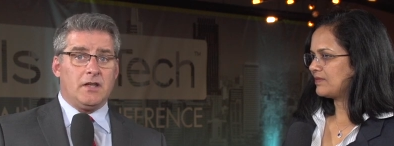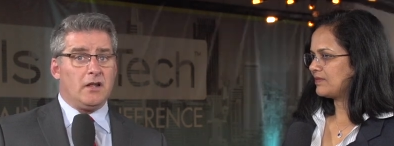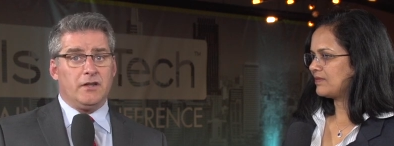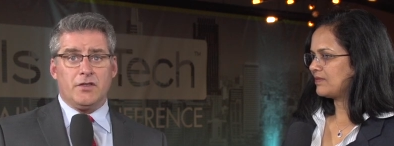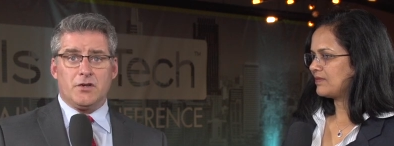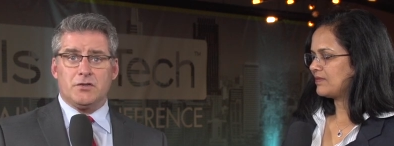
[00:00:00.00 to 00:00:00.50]

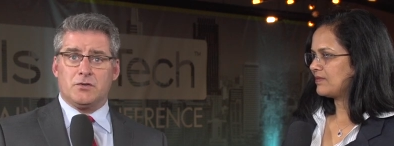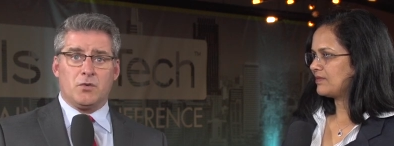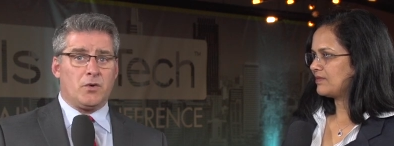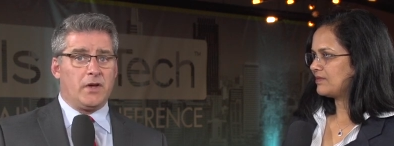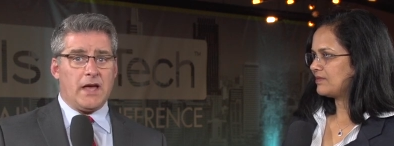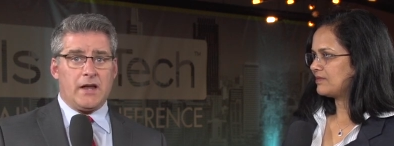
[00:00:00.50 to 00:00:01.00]
Speaker 1: telling their
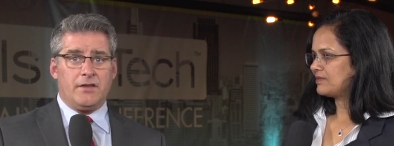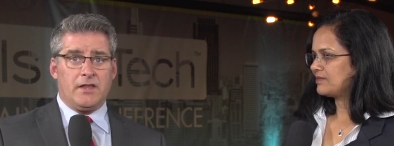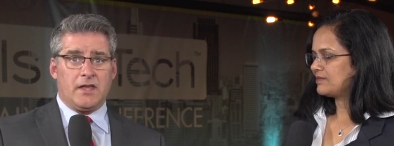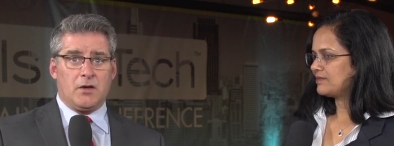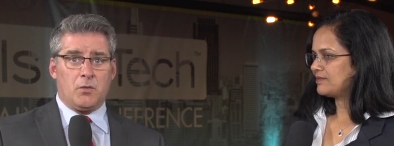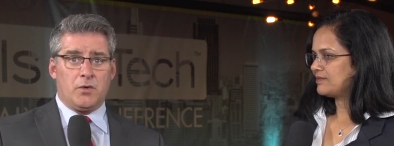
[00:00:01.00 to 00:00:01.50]
story. How do
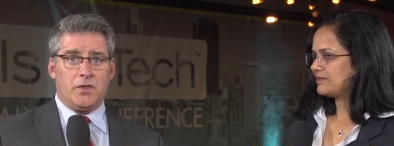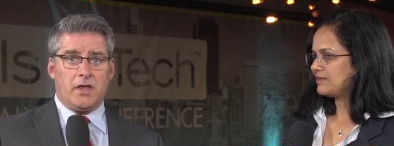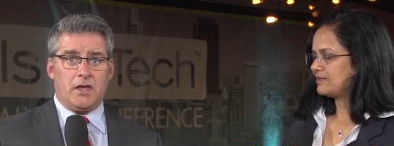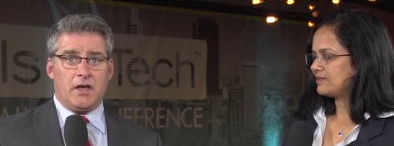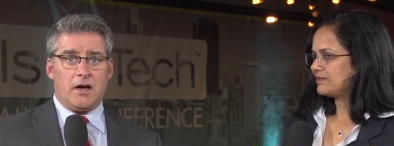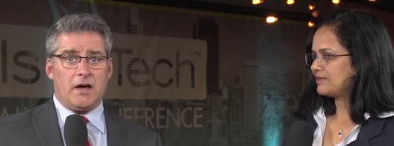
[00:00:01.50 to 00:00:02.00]
they get where
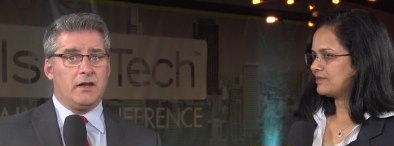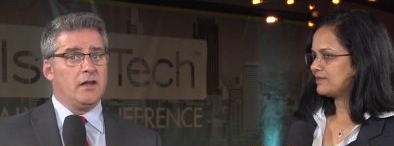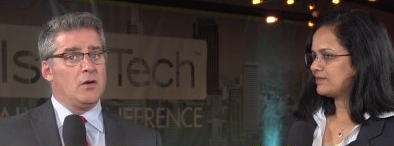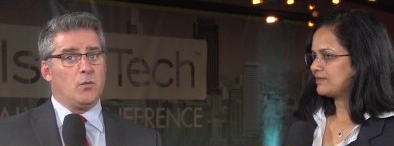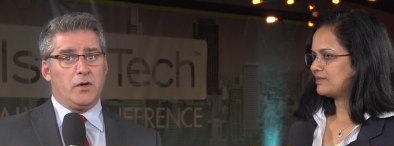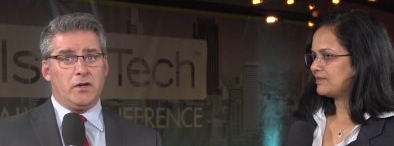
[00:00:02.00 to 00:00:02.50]
they got?
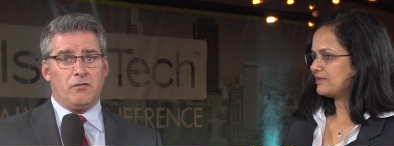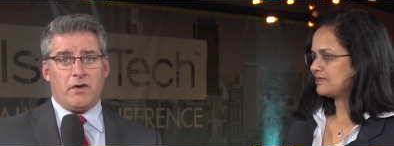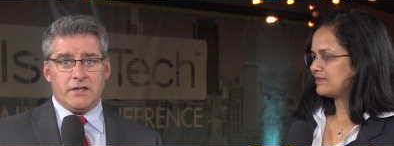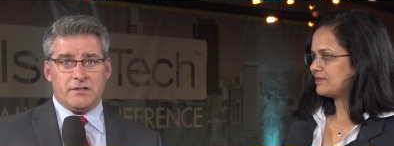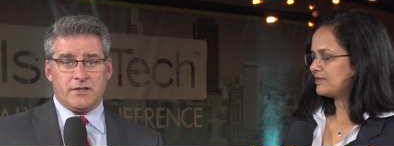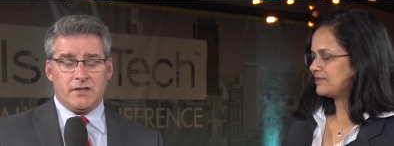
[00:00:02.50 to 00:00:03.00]
What
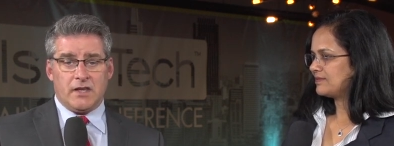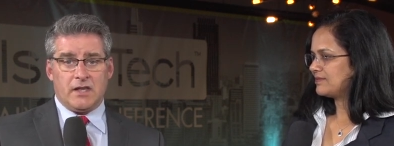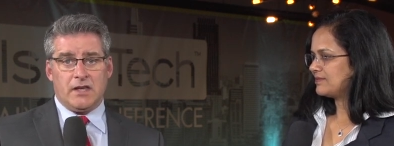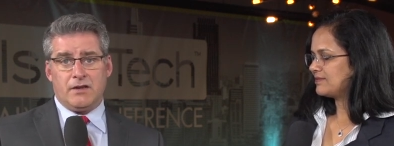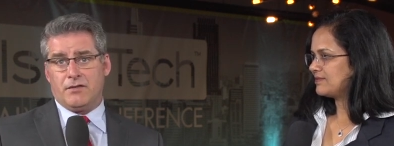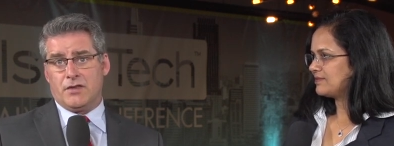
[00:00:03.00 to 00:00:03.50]
advice could they
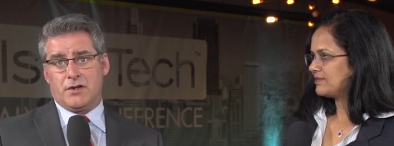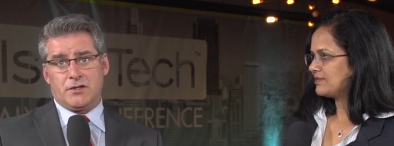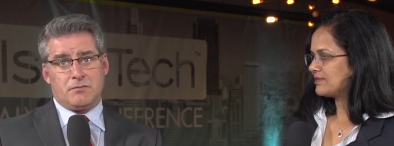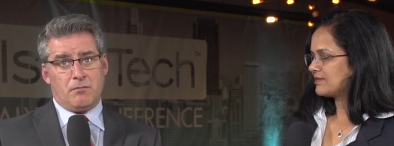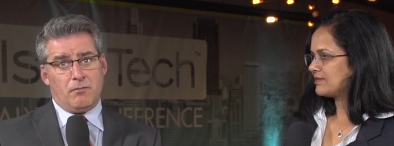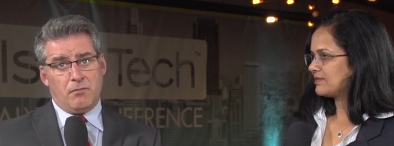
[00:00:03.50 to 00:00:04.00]
give? And
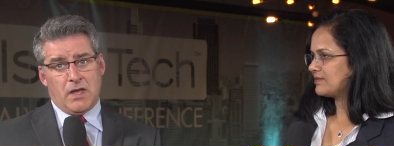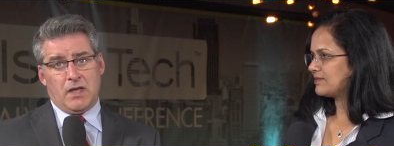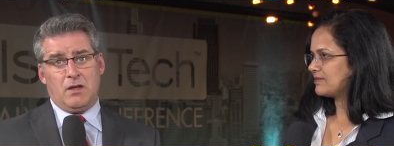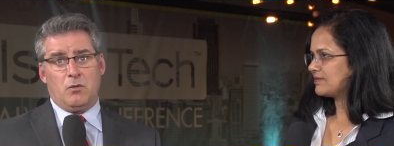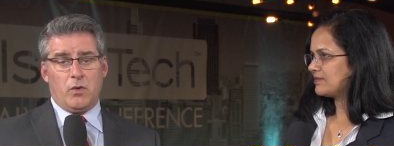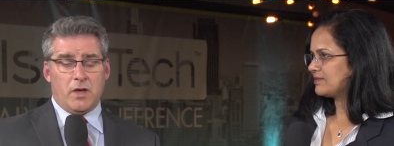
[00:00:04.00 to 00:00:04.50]
there's
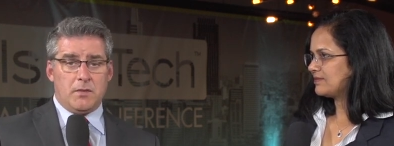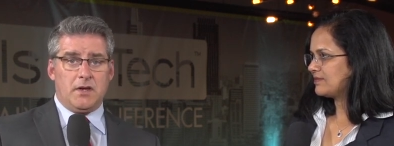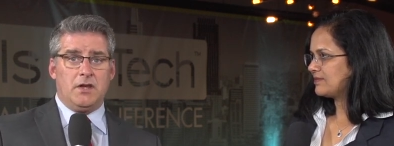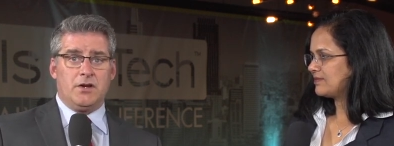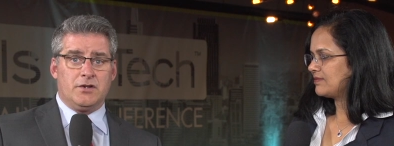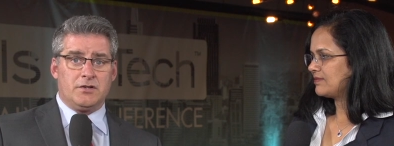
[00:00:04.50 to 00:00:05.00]
men,
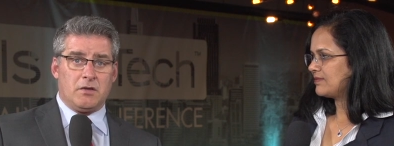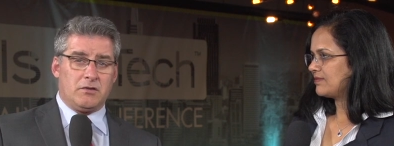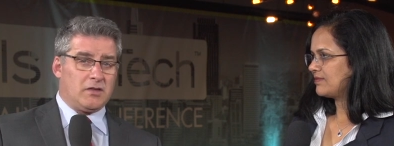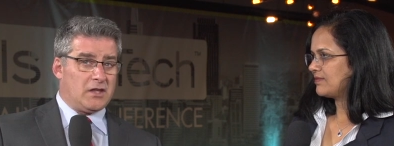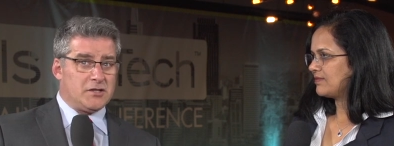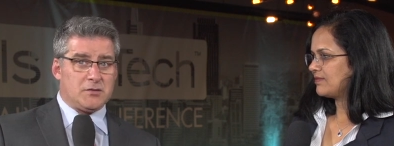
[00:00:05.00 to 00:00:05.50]
women here.
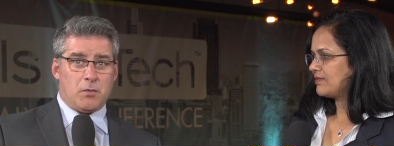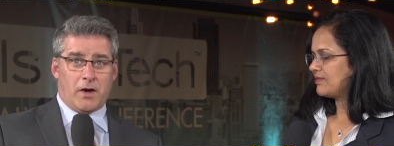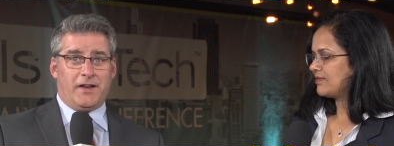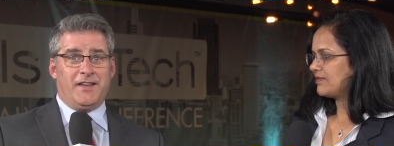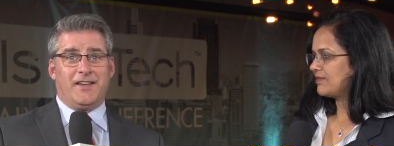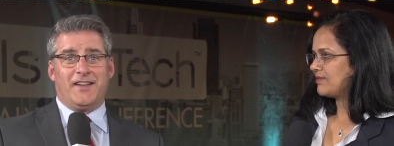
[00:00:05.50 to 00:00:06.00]
They just
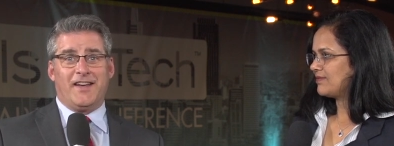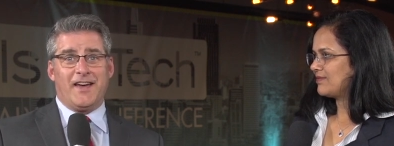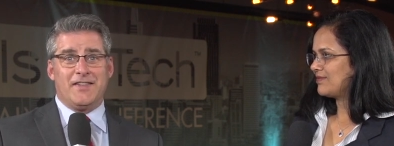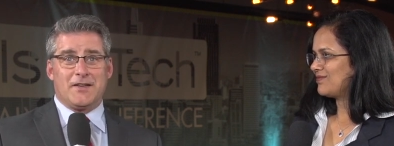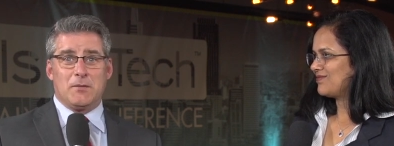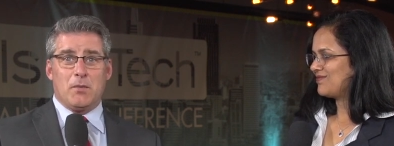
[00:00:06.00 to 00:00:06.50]
brought in,
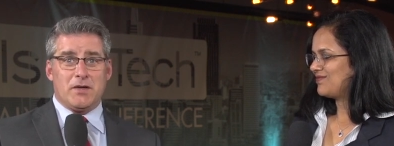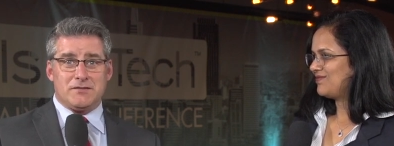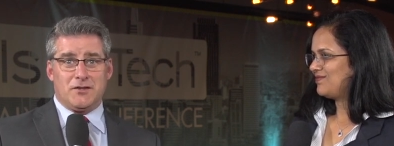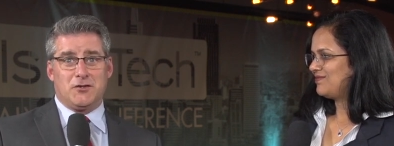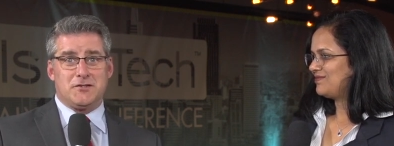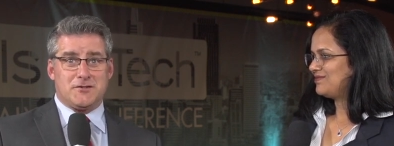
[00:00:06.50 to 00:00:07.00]
I think, a
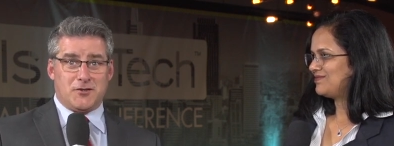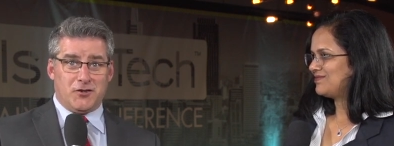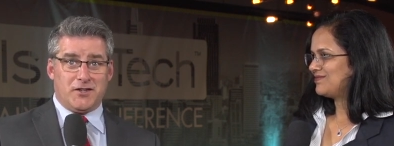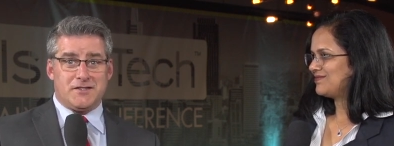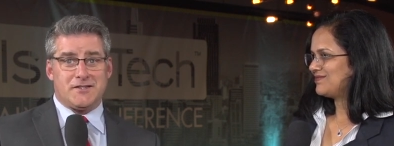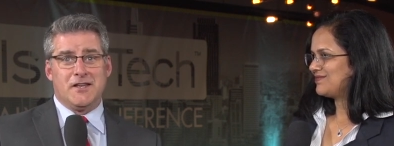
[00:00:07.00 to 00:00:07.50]
busload of
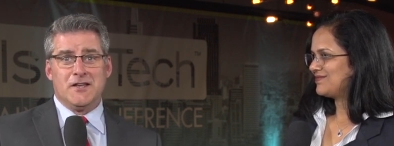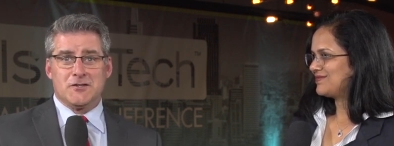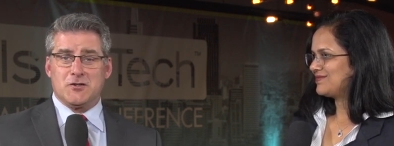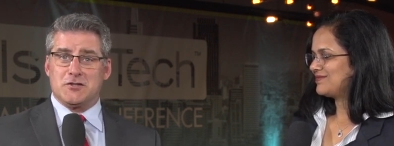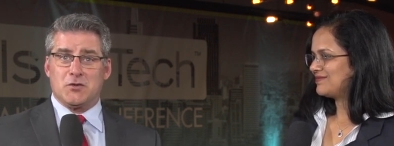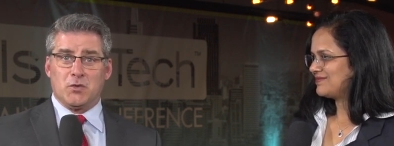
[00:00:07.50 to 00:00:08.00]
students.
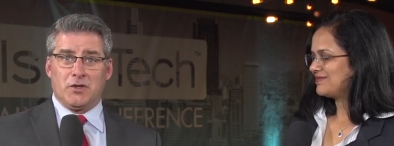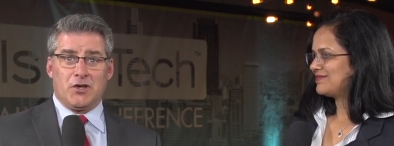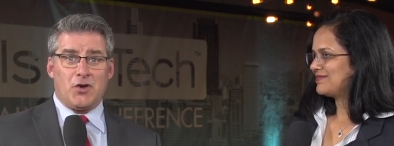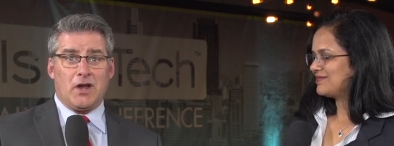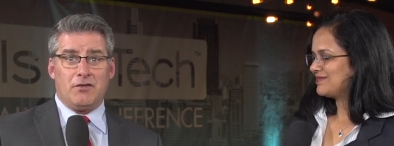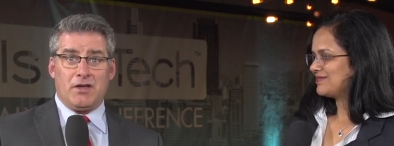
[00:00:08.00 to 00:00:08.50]
So it's a really
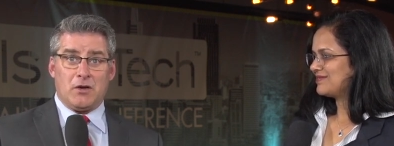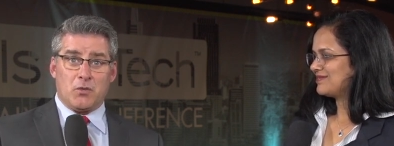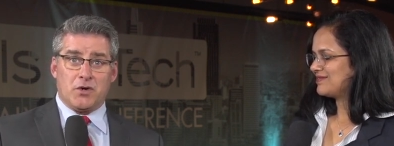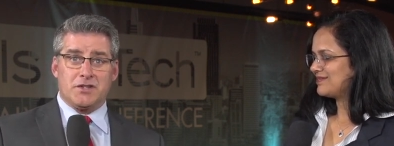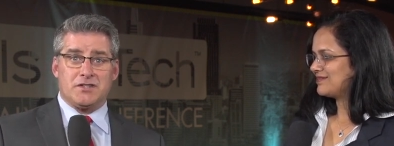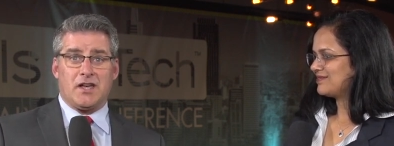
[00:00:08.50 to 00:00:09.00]
great event.
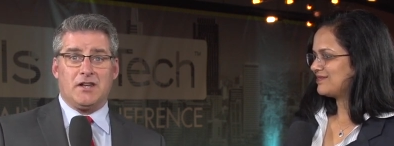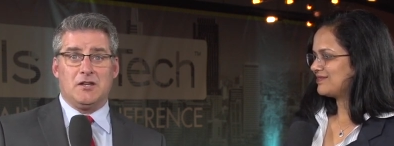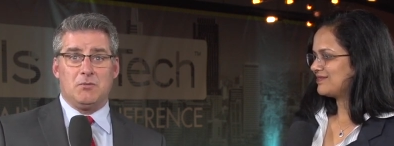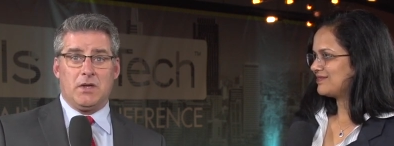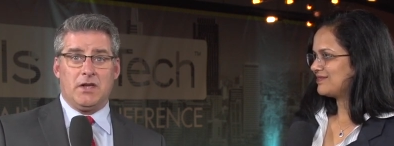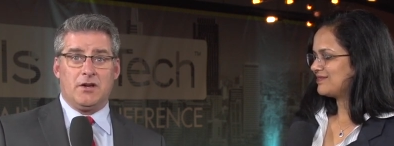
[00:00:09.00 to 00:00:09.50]
We're
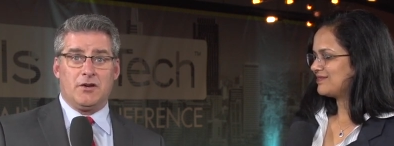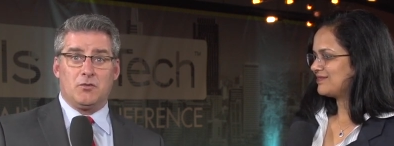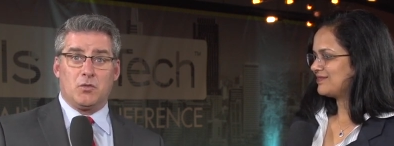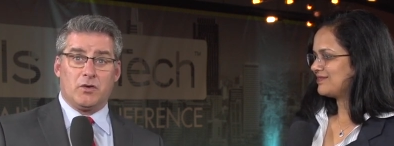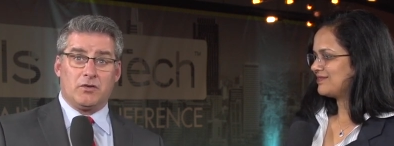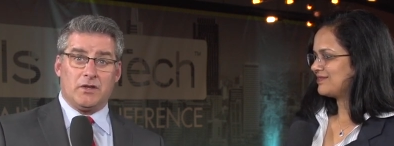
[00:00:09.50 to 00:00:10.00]
excited to be here,
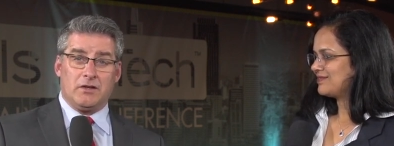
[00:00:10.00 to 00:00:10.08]
and we're